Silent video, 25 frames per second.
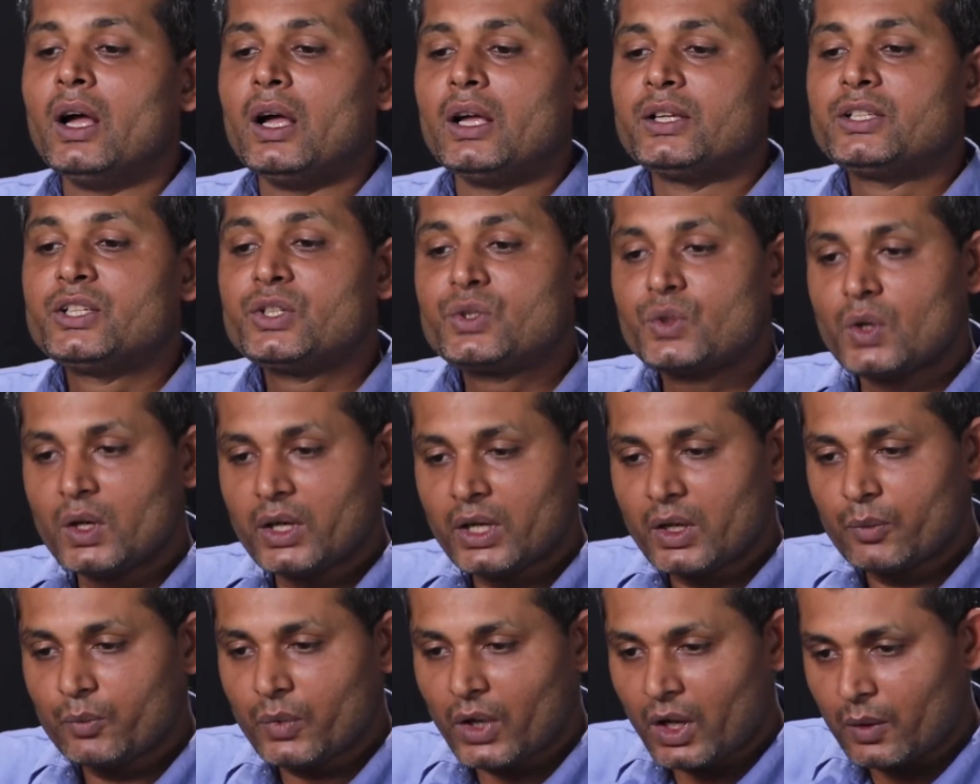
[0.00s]

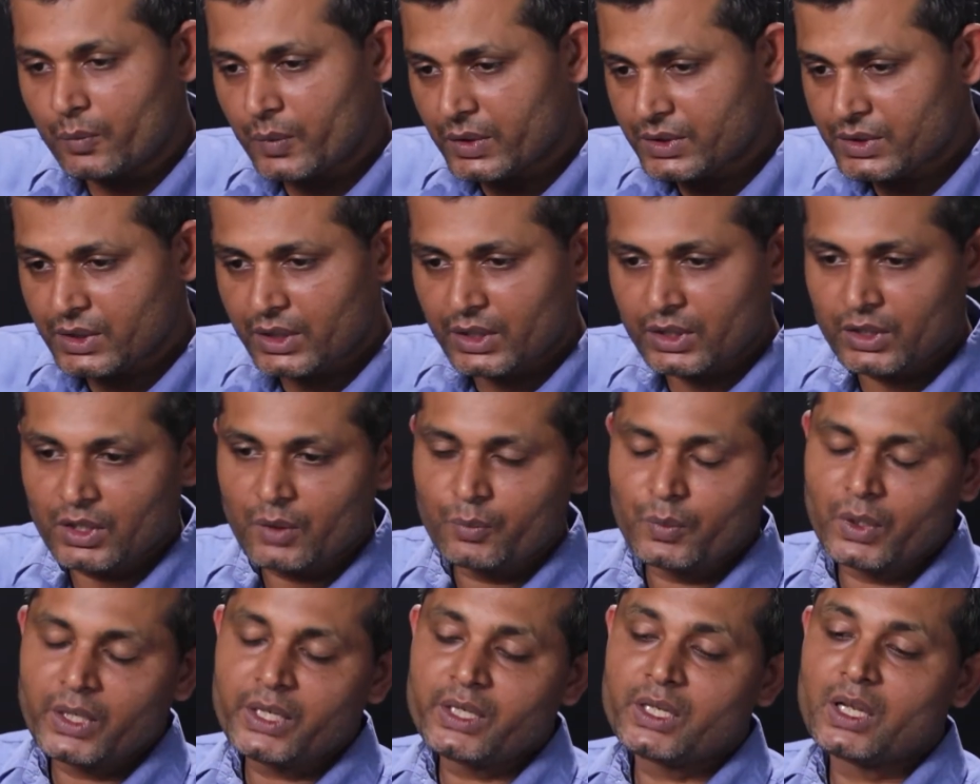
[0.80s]
systolic blood pressure in the
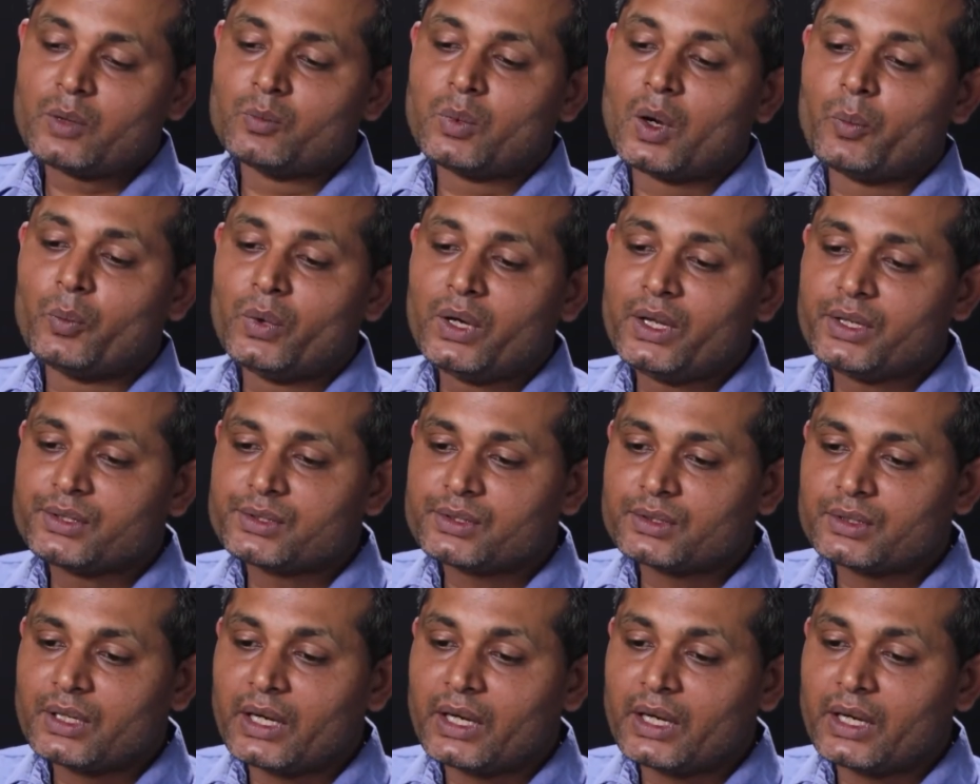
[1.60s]
Indian population.